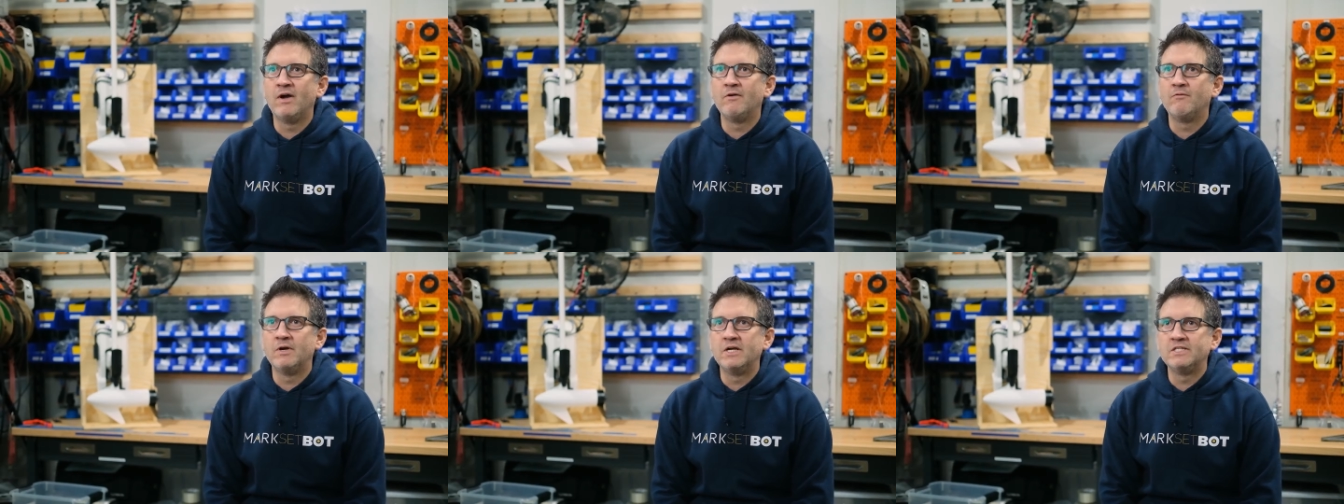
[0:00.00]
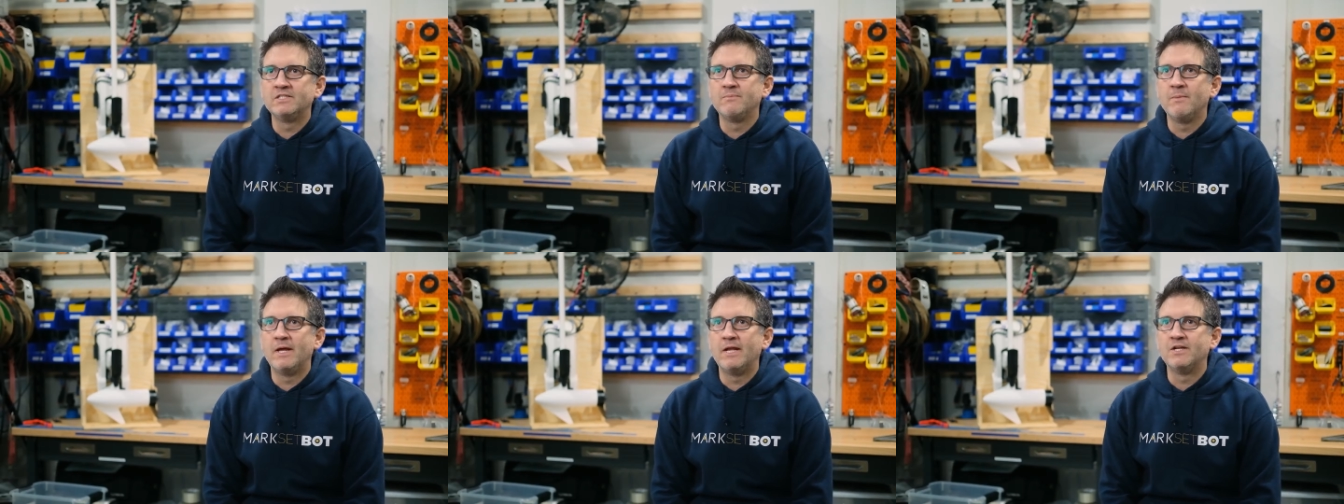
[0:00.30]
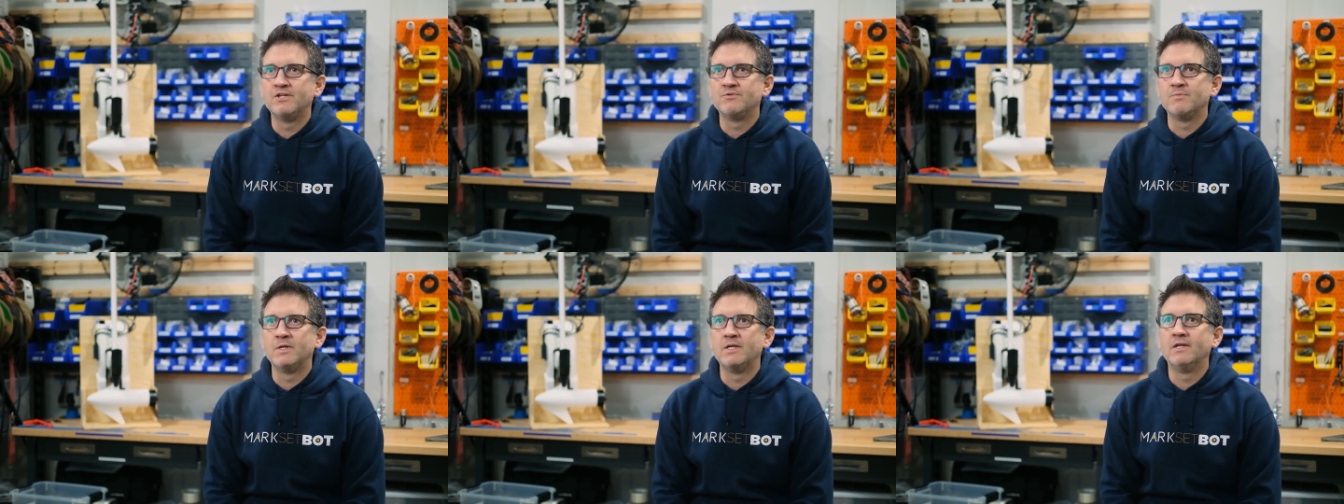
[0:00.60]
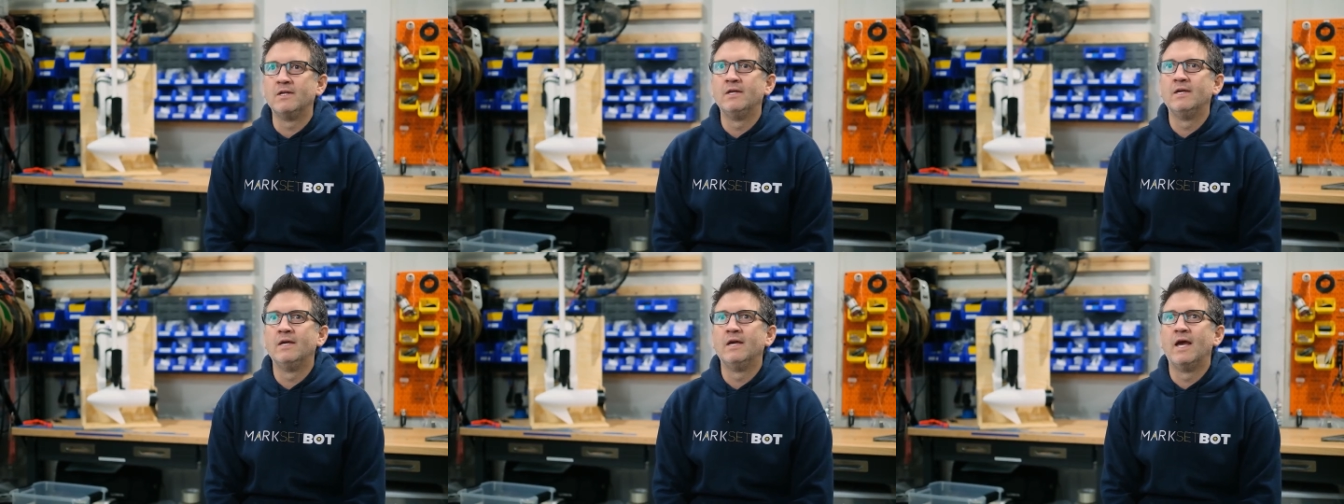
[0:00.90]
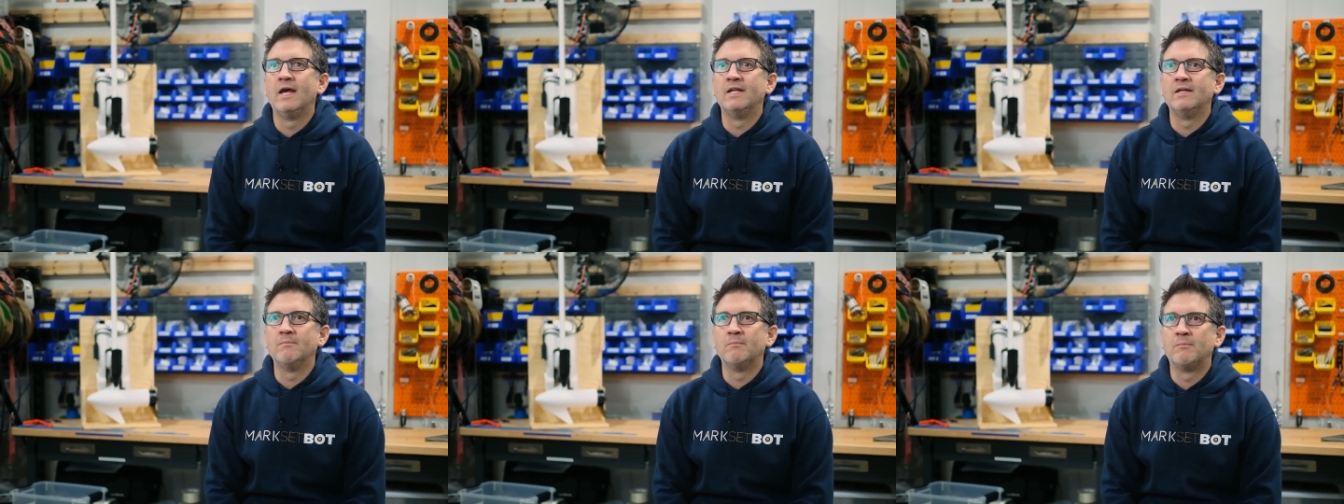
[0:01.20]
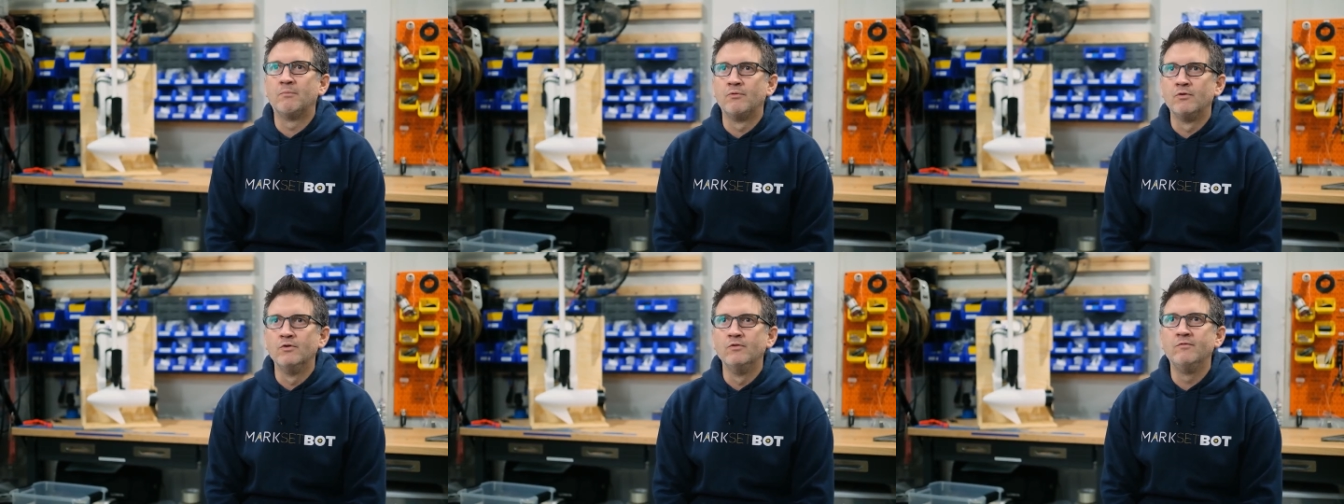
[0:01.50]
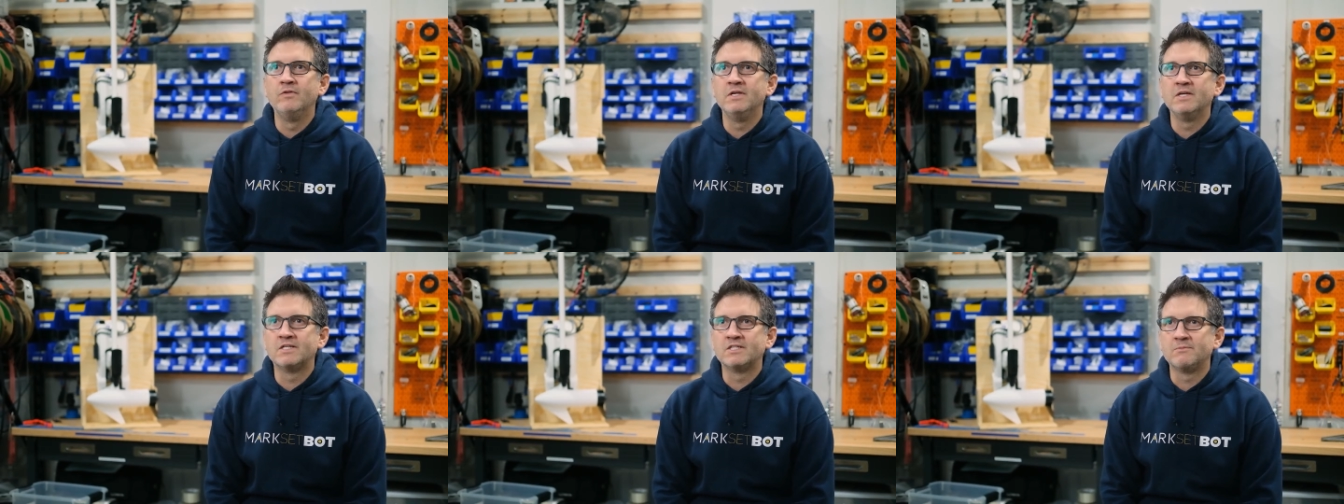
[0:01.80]
race management and improve
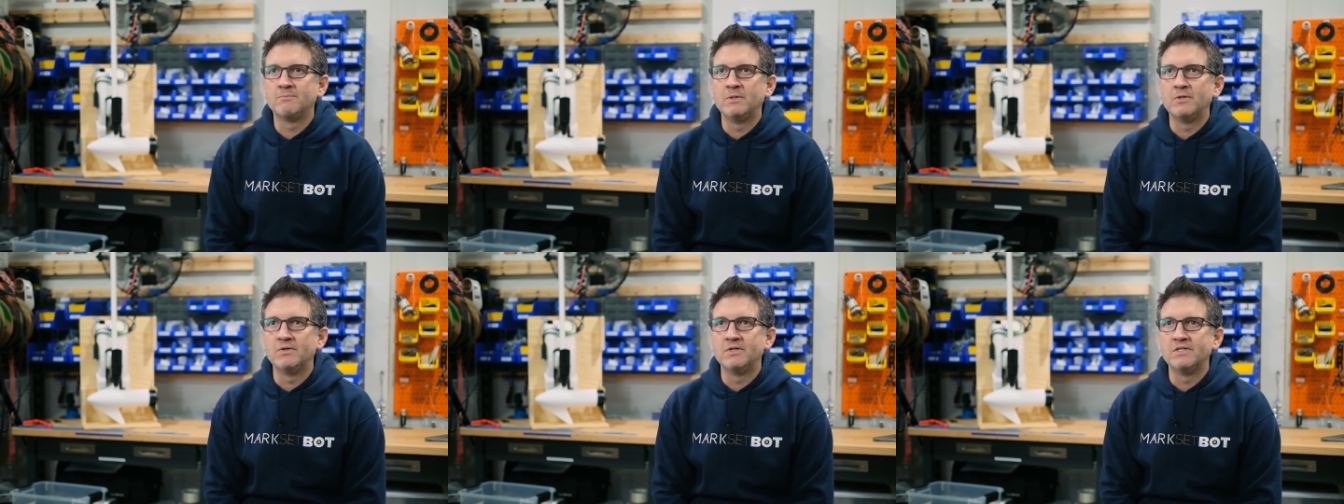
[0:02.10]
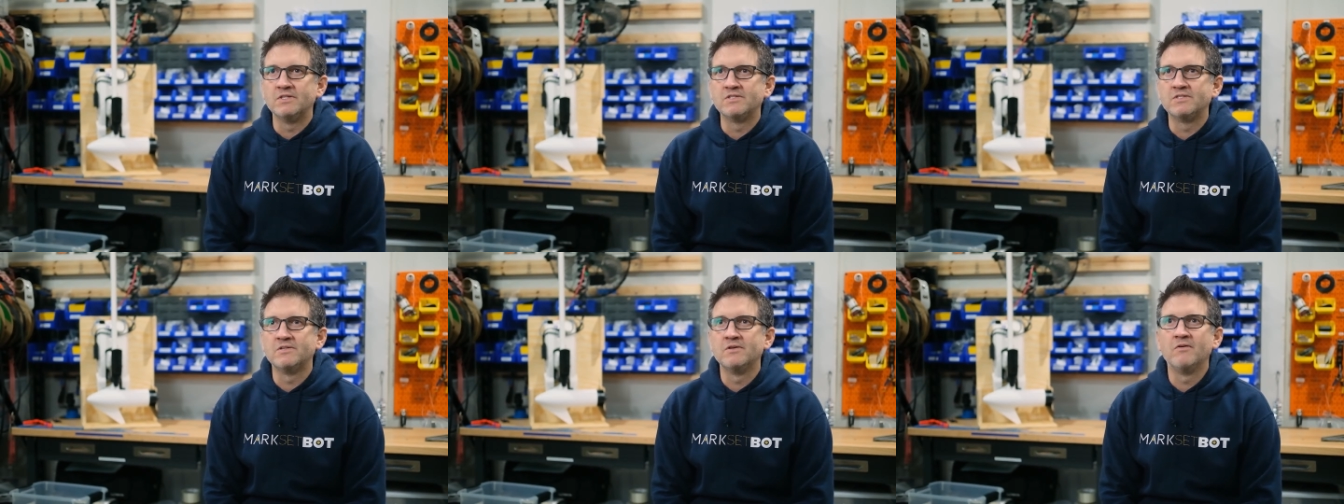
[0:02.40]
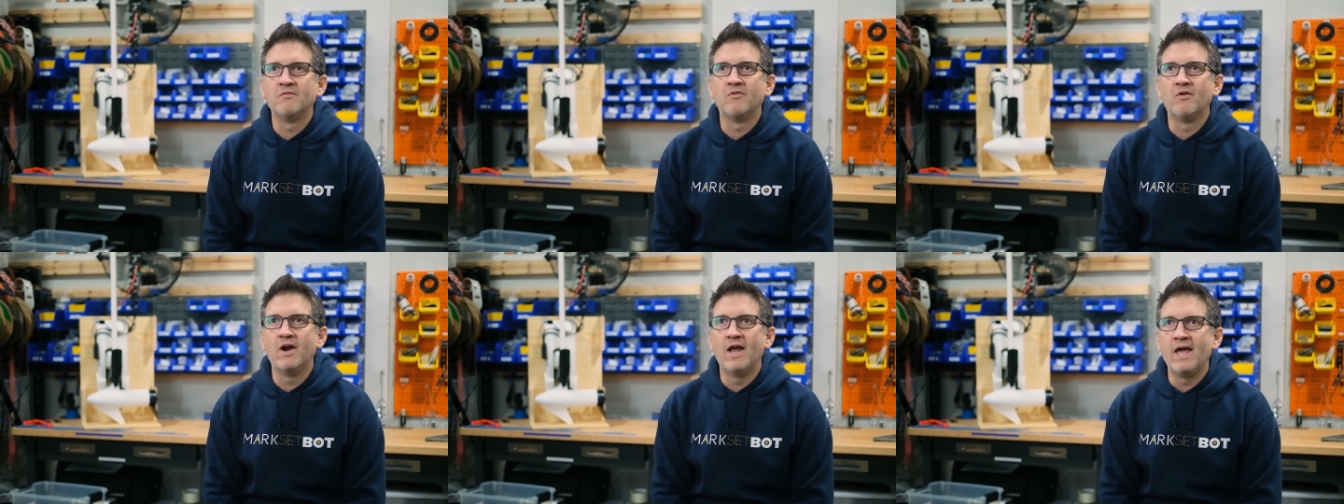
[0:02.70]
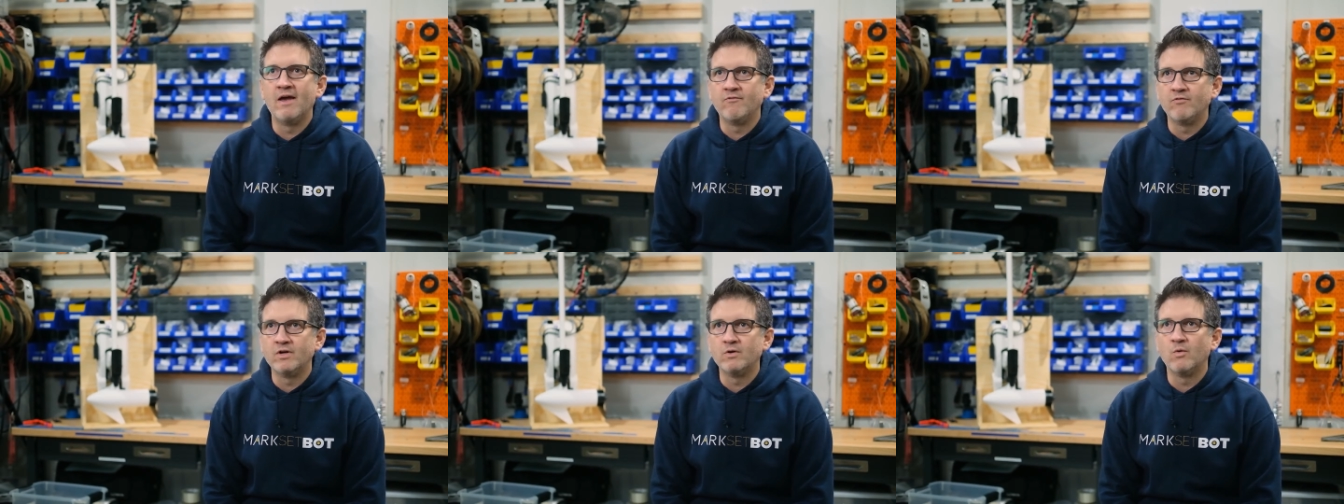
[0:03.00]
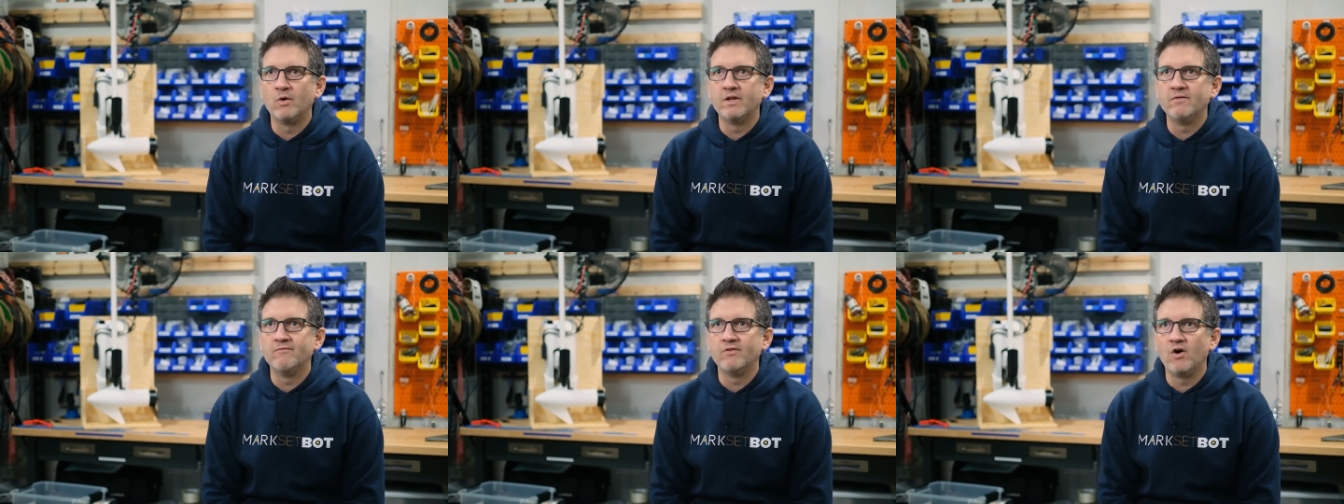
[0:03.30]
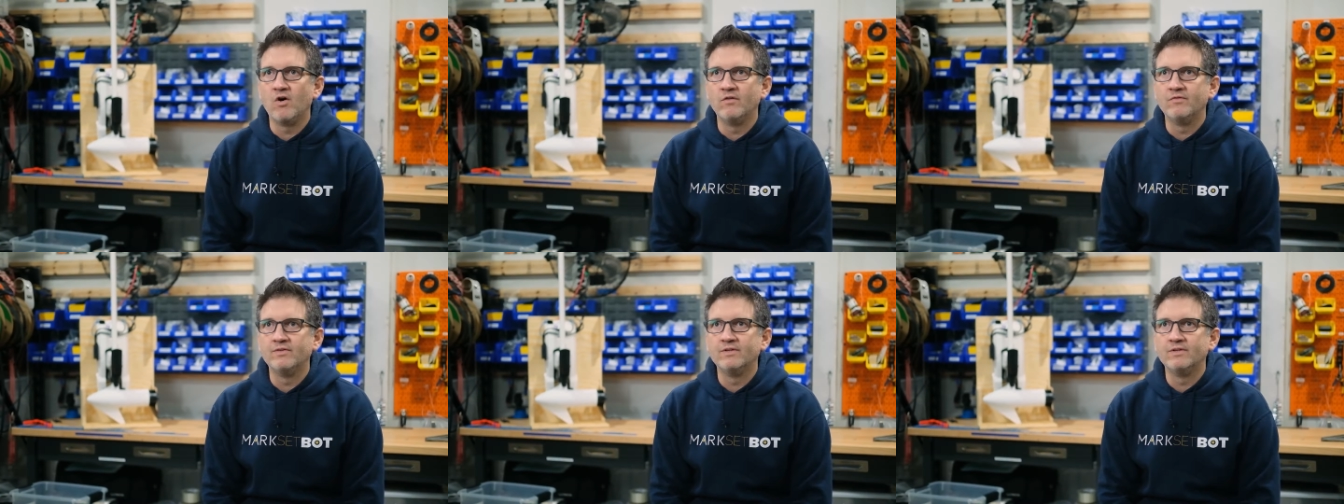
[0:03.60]
the experience for everyone involved.